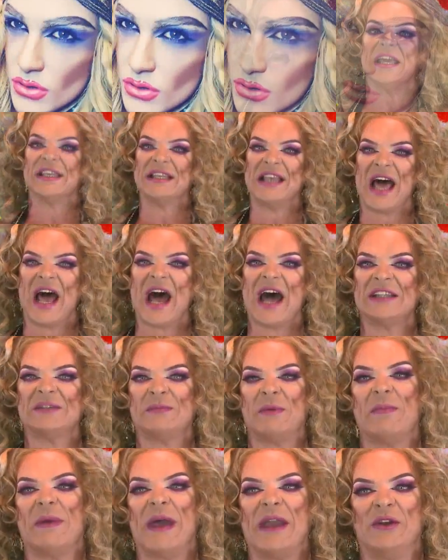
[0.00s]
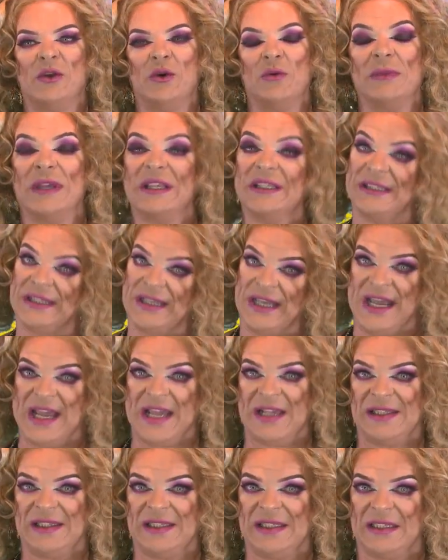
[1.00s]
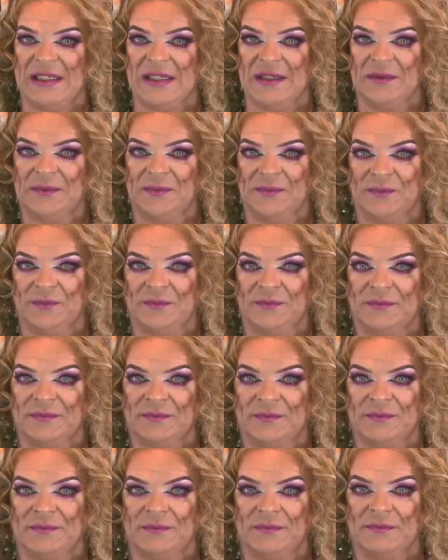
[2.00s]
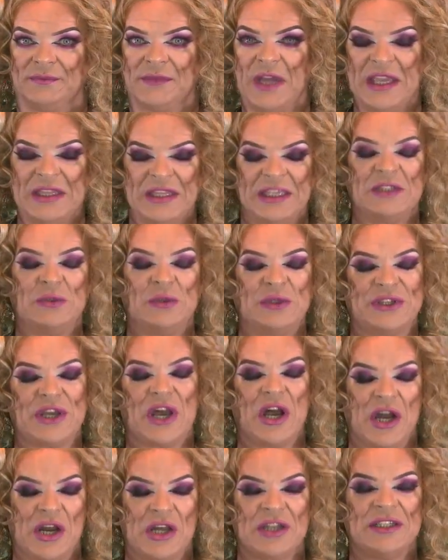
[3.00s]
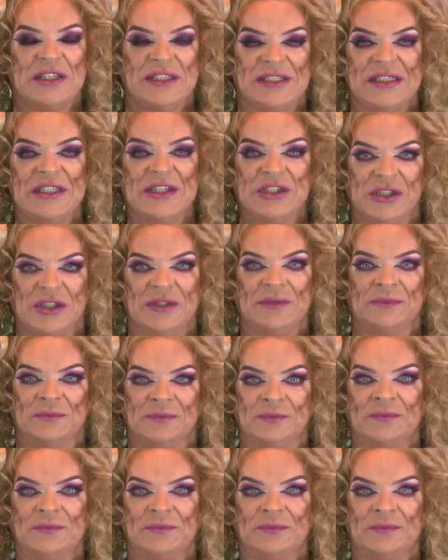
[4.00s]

And last, but by no means least, and this was a hard decision,